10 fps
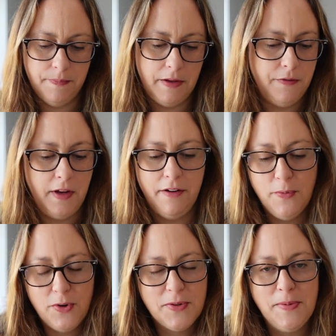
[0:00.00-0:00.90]
If you
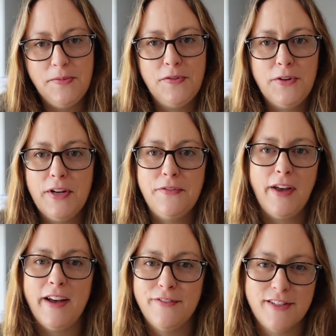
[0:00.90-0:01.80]
haven't watched me before, if you
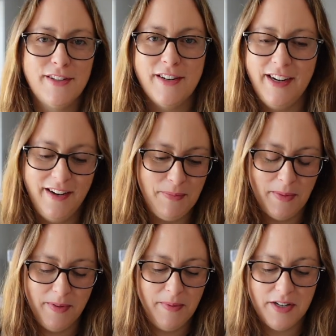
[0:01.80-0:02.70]
have, sorry, I
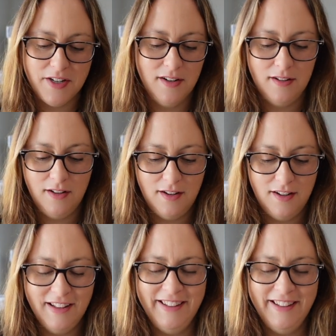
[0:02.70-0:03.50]
probably mention it a lot.